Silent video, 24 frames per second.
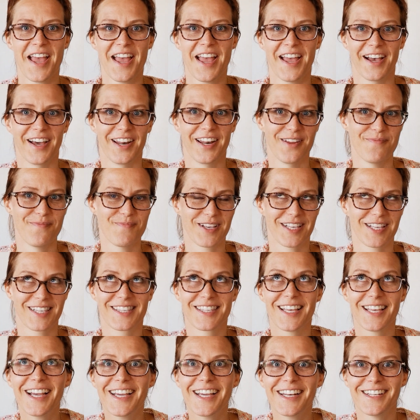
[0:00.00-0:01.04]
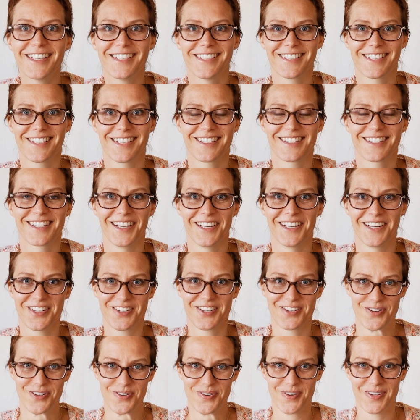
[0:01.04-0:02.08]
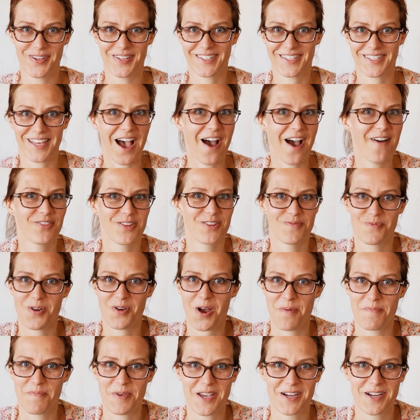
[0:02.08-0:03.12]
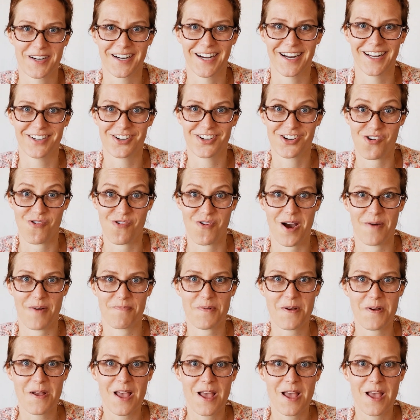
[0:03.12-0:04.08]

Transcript: and I'm excited to have them come here and show up.